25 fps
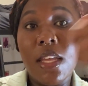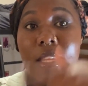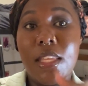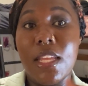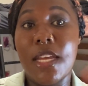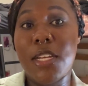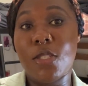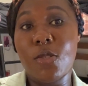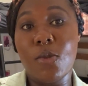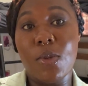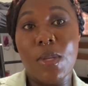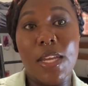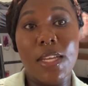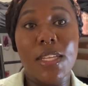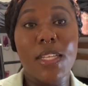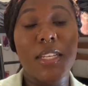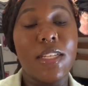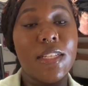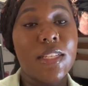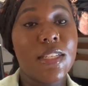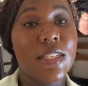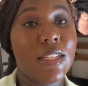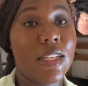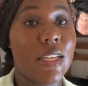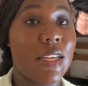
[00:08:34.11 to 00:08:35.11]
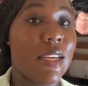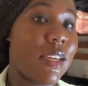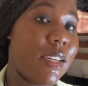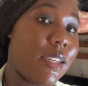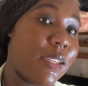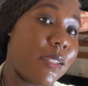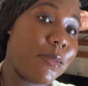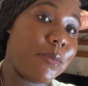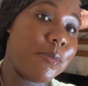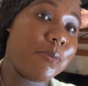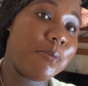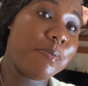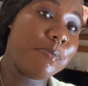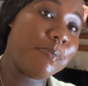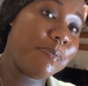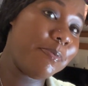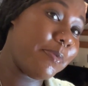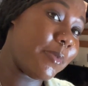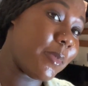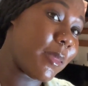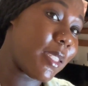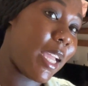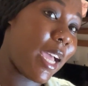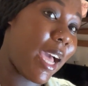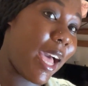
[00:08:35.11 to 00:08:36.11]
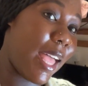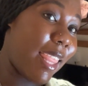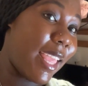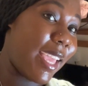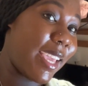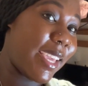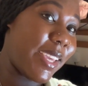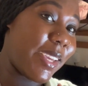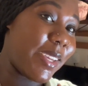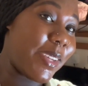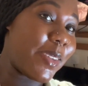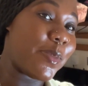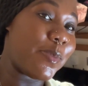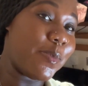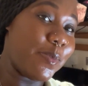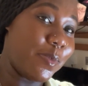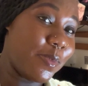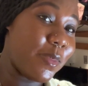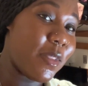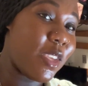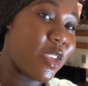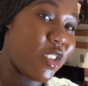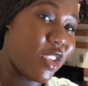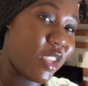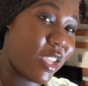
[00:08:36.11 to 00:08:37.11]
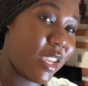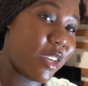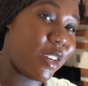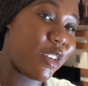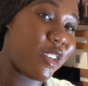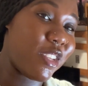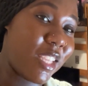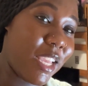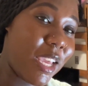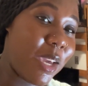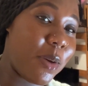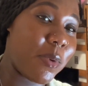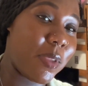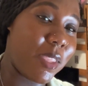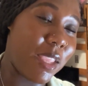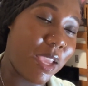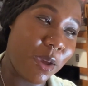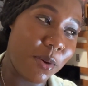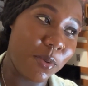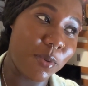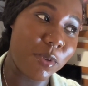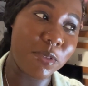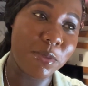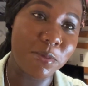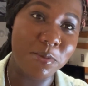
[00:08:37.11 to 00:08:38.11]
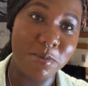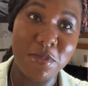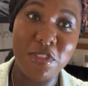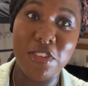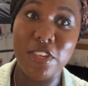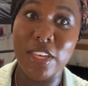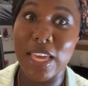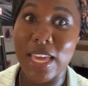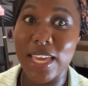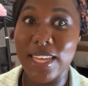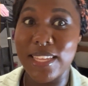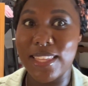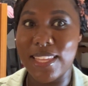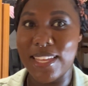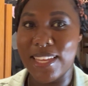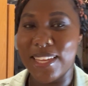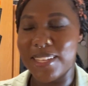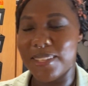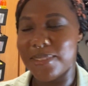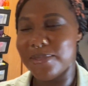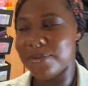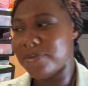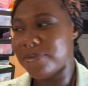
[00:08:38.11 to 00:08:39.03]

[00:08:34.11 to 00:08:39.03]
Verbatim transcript: That's what I did, and I like it. She did her thing with that one. She ate that.